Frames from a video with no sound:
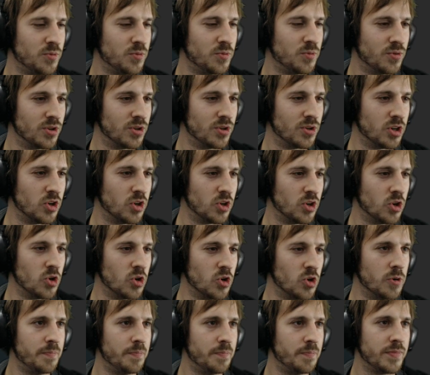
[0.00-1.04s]

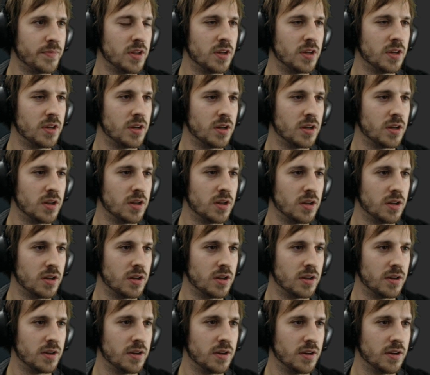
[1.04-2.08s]
Whoa.
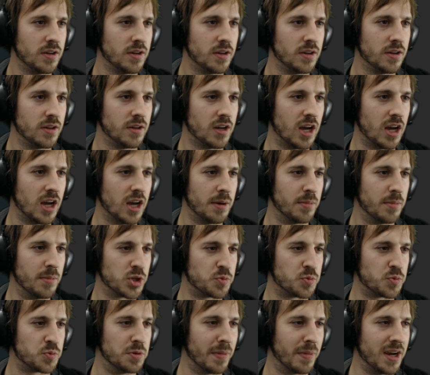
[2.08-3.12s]
I must
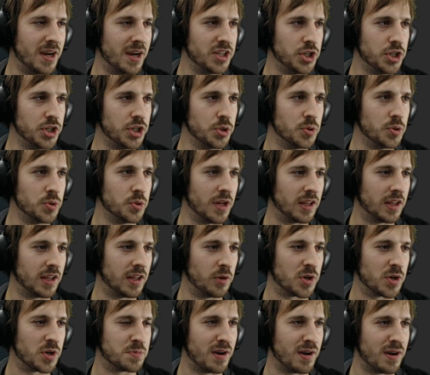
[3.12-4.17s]
remind you that it
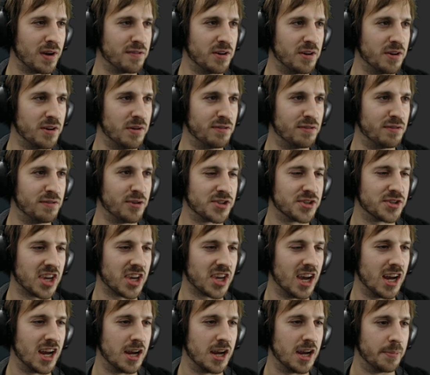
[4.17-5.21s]
was my very first
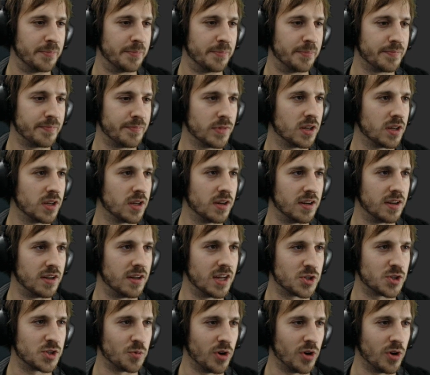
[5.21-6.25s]
game. And
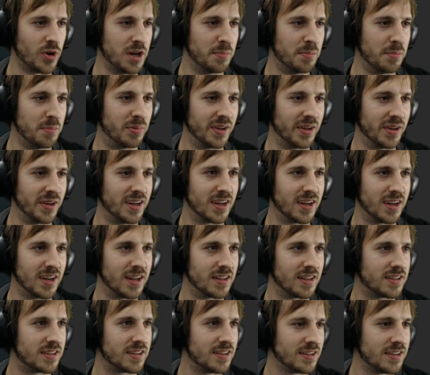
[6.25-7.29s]
that's why I'm
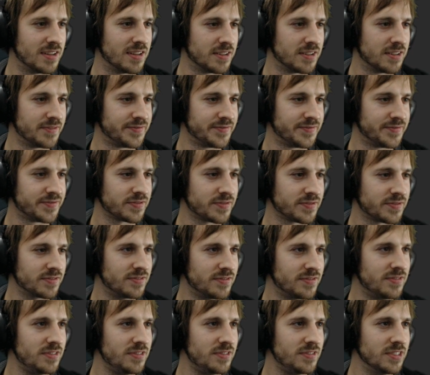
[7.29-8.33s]
playing
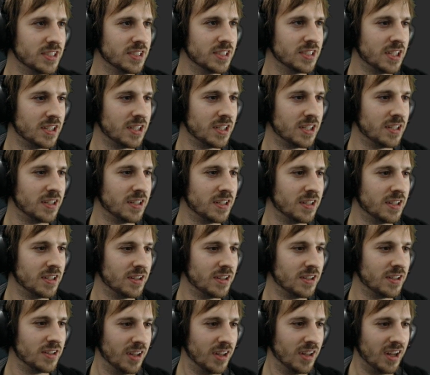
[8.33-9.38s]
it.
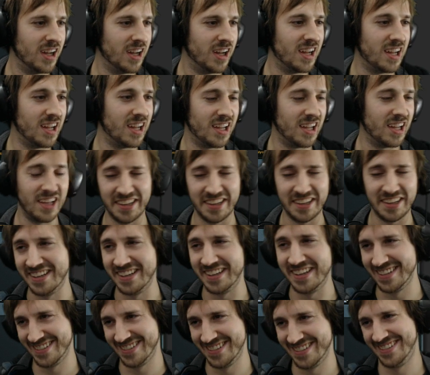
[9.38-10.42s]
Ah!